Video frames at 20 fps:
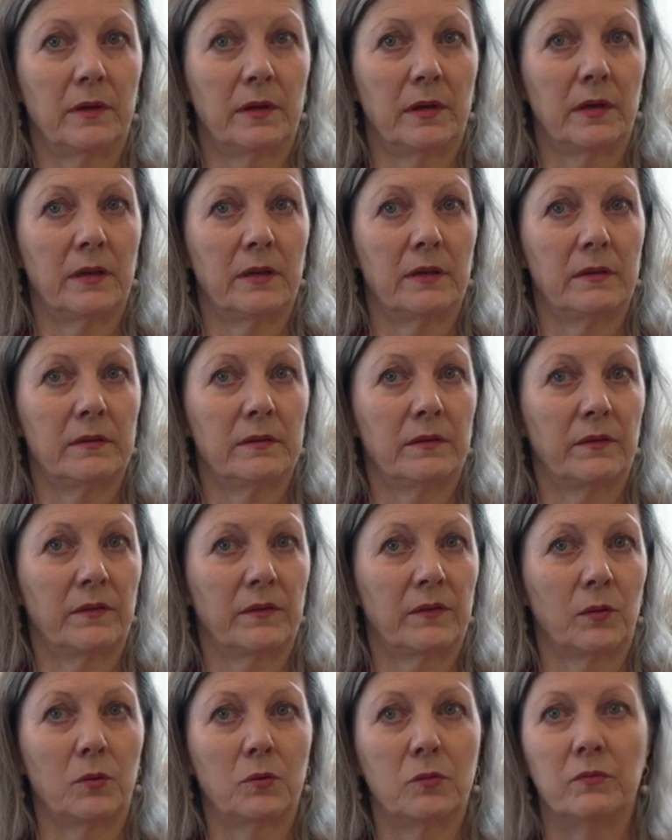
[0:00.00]
And
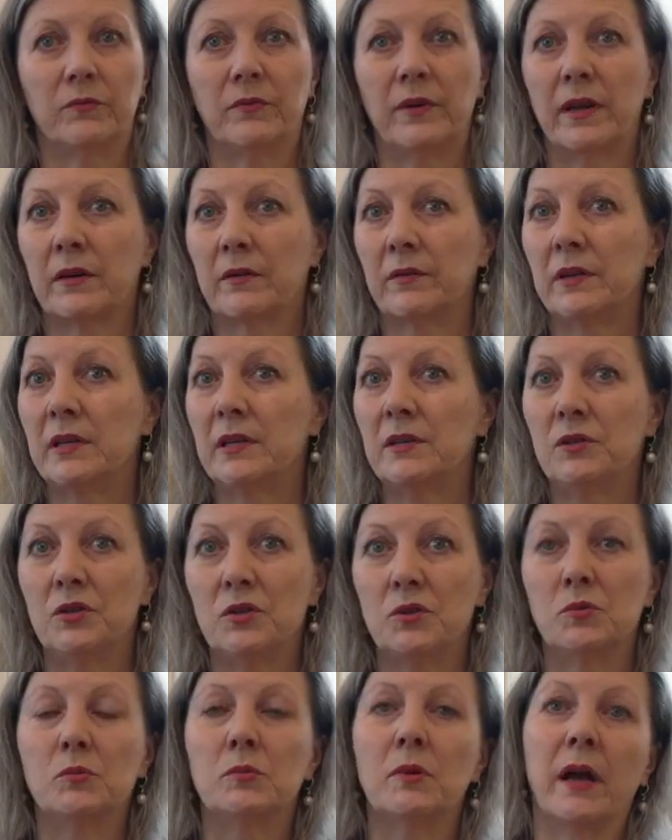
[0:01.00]
so, very
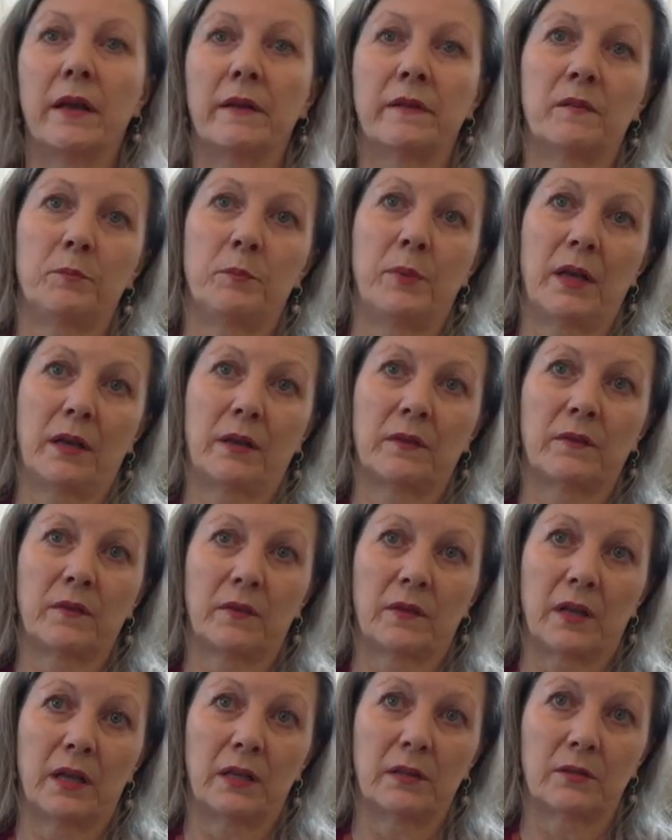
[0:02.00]
new aspects
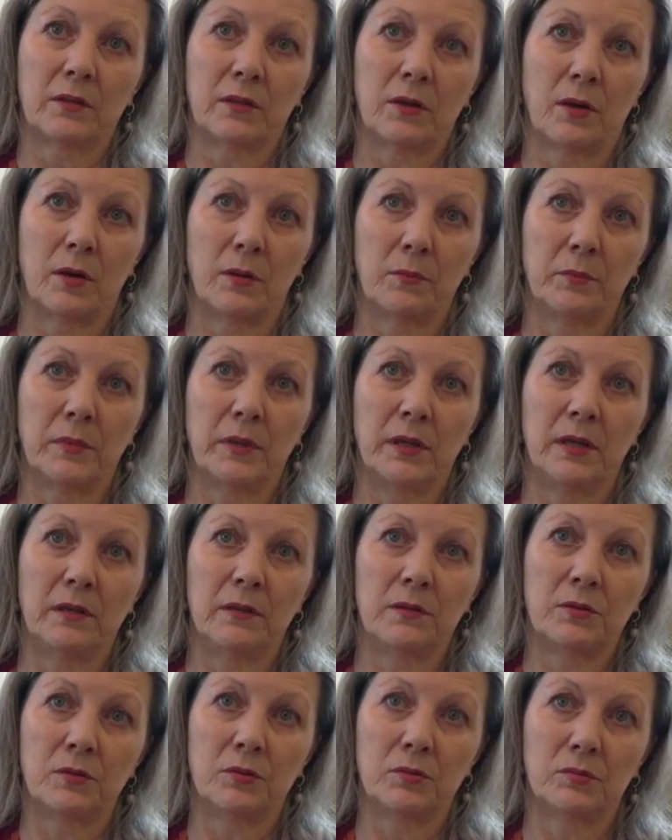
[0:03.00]
can come
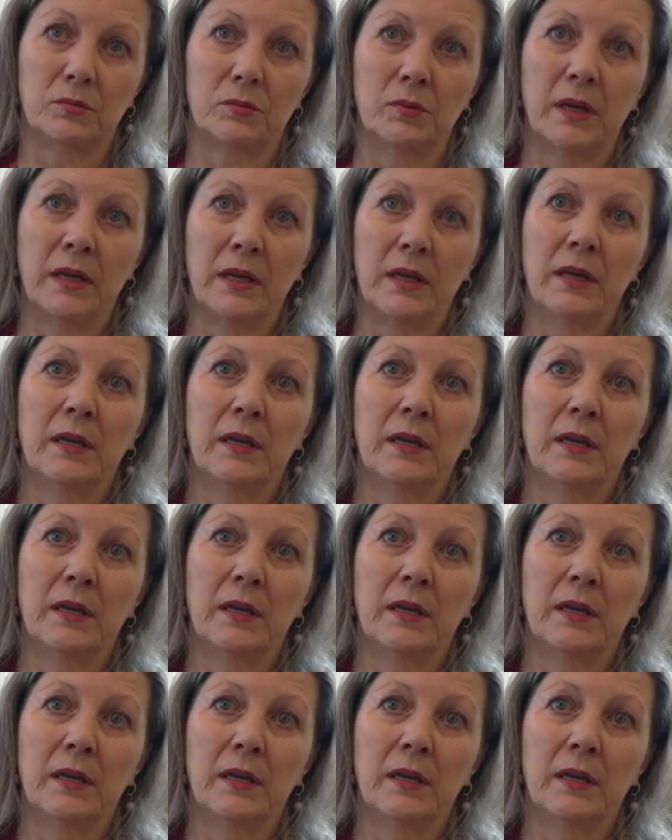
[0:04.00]
into